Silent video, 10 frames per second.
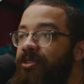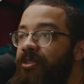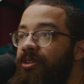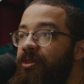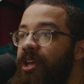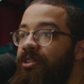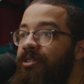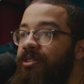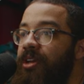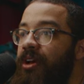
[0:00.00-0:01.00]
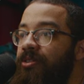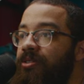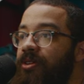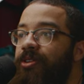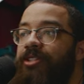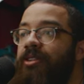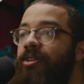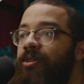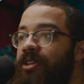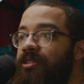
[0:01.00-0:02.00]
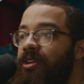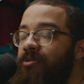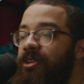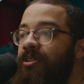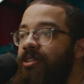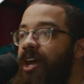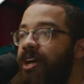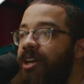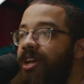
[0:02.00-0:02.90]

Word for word: was the location scouts. So these are the locations that we looked at,